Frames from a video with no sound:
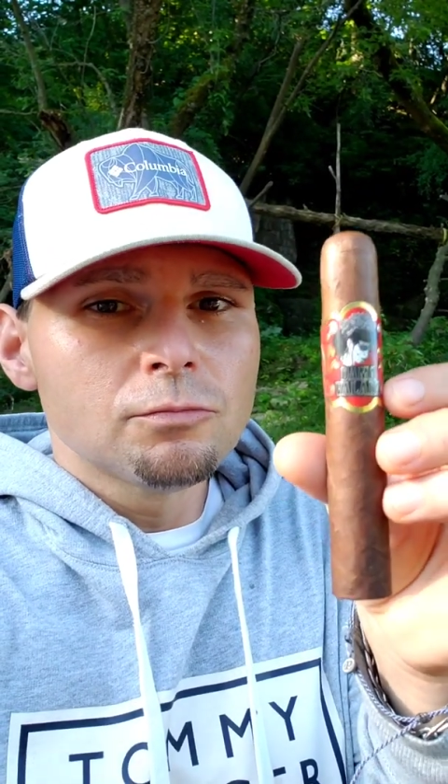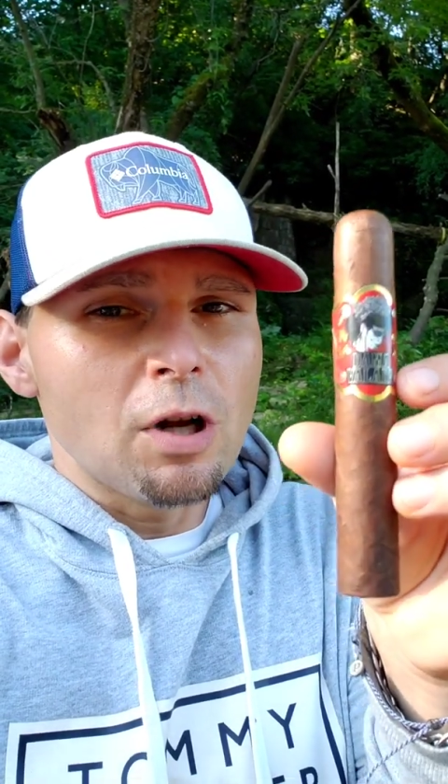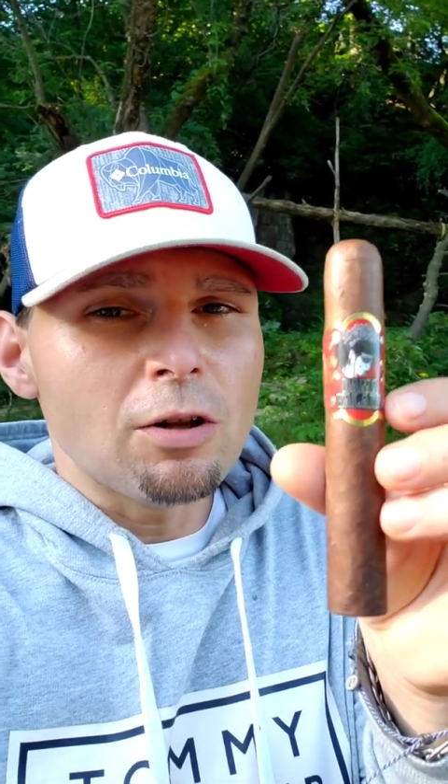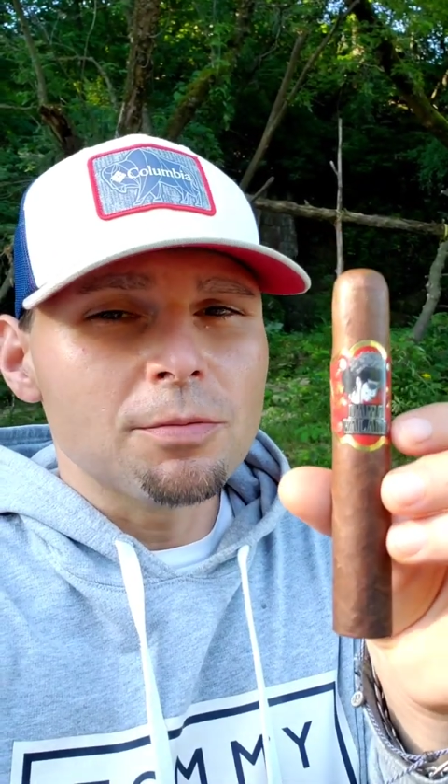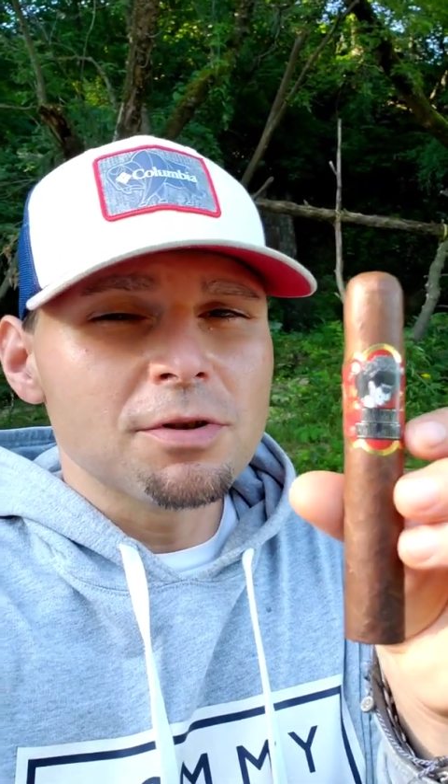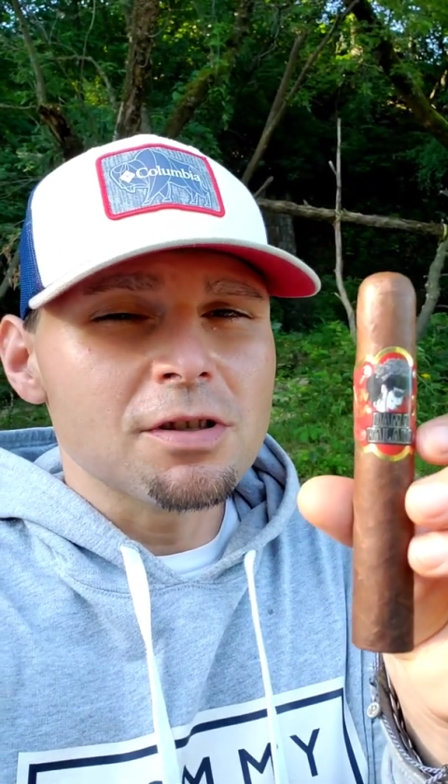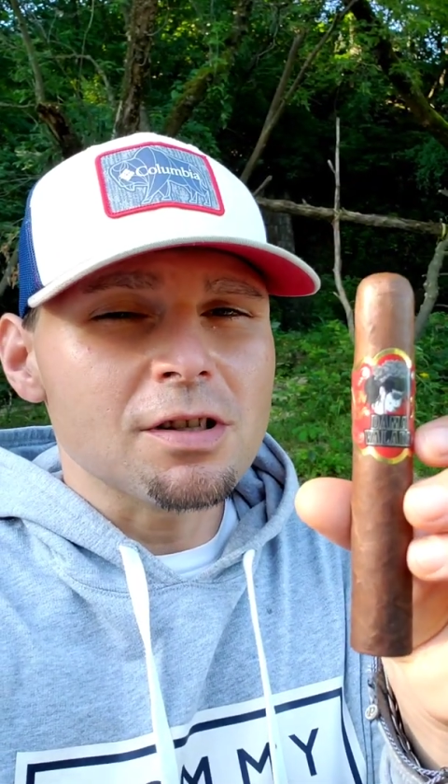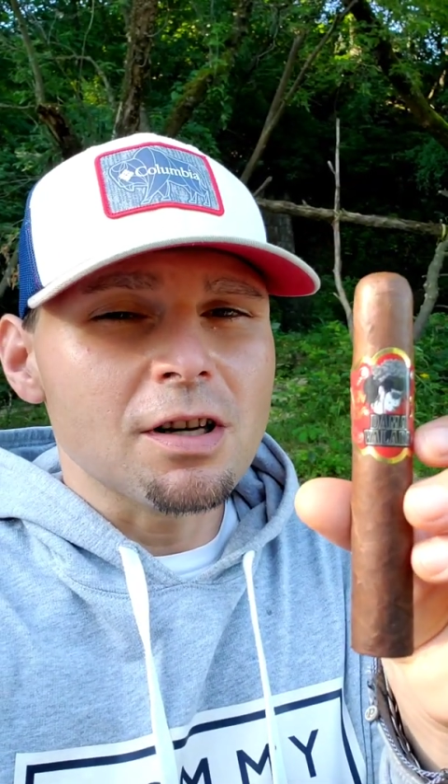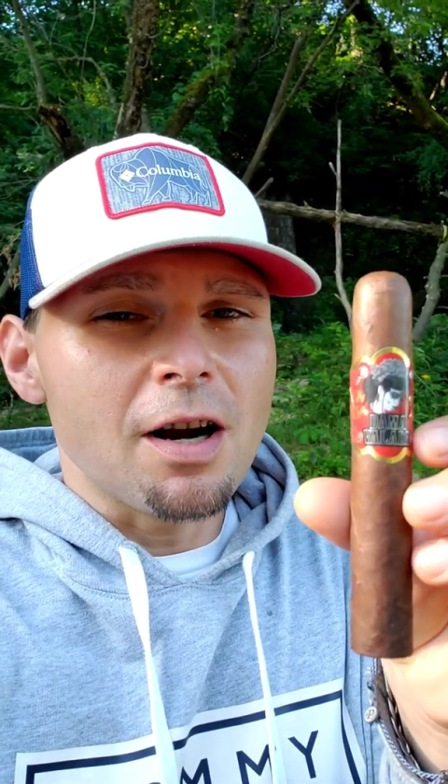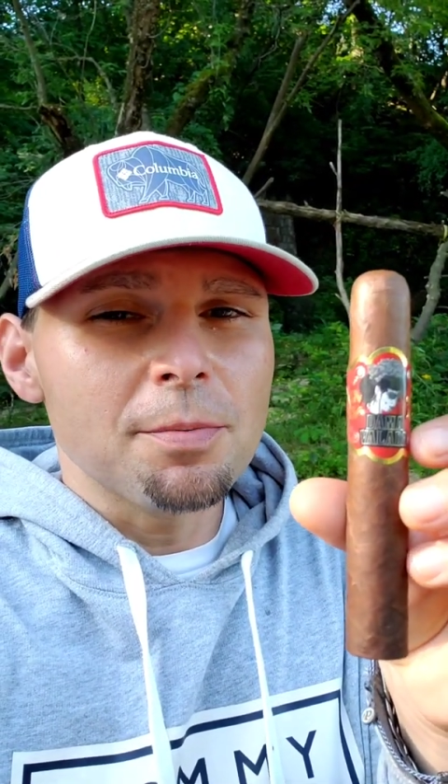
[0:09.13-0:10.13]
Welcome to
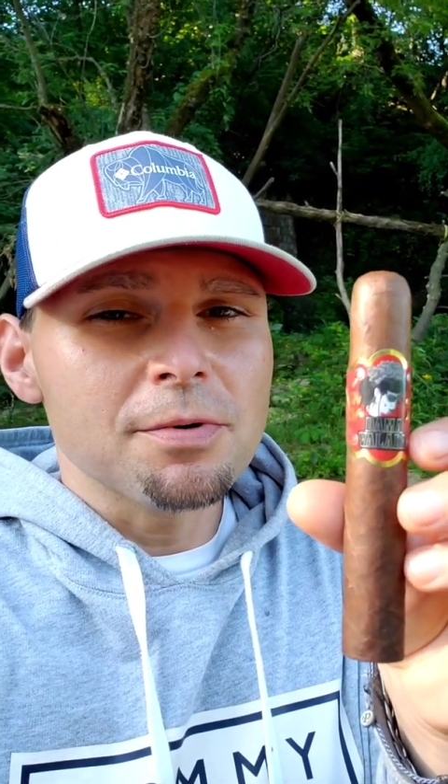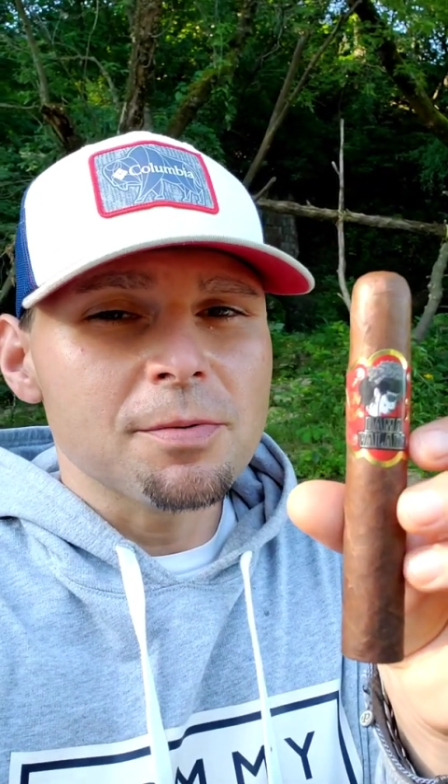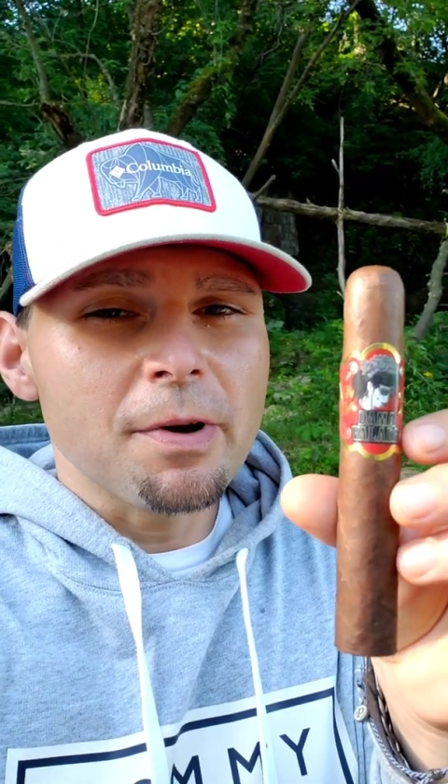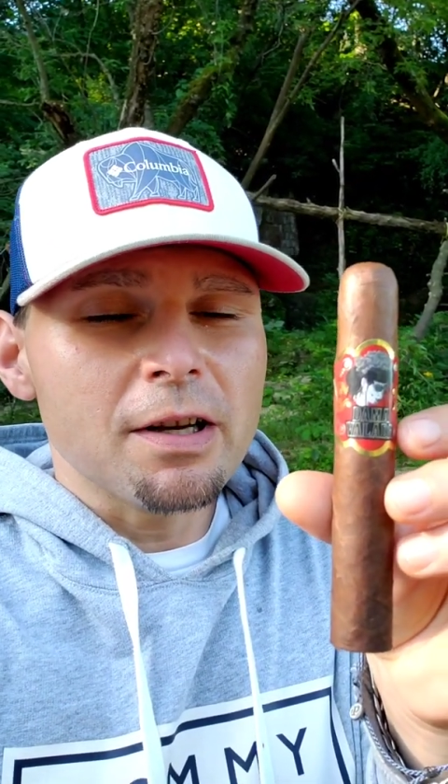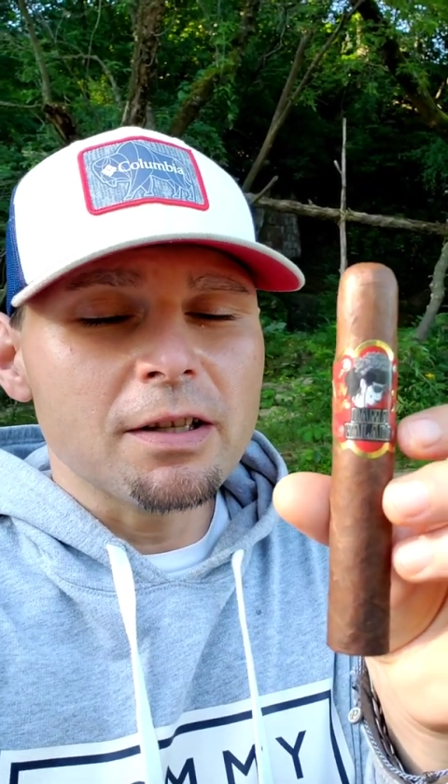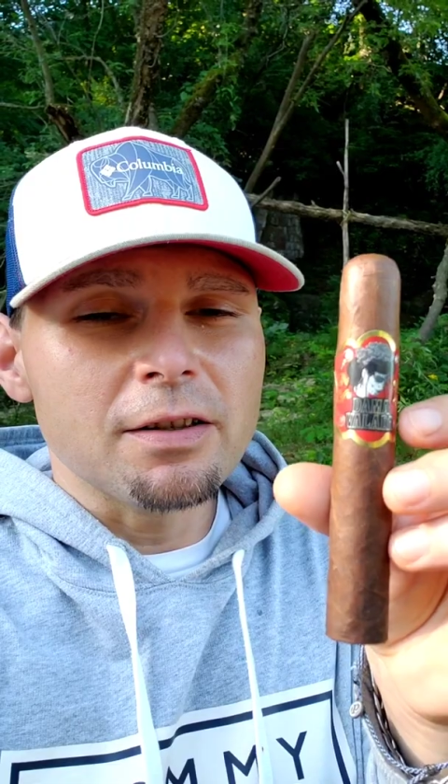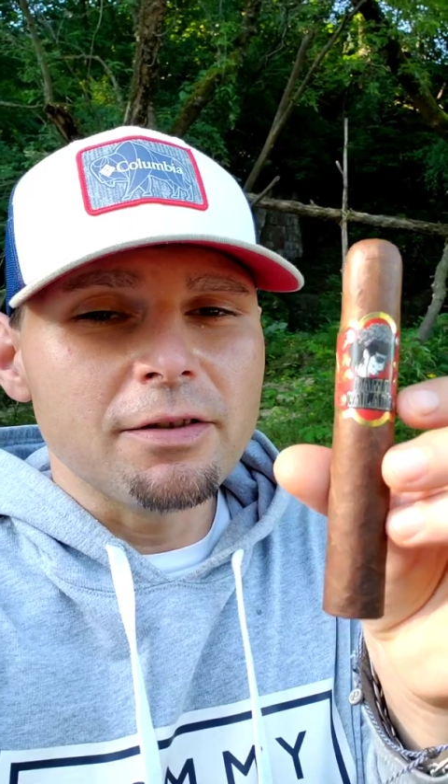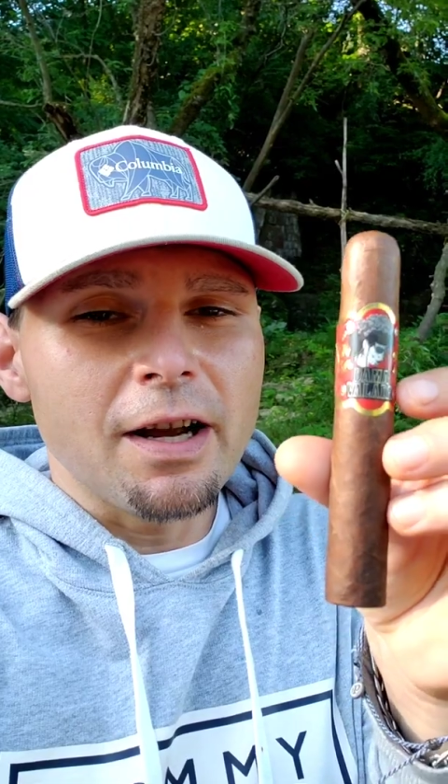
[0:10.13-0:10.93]
Cigar Perspective.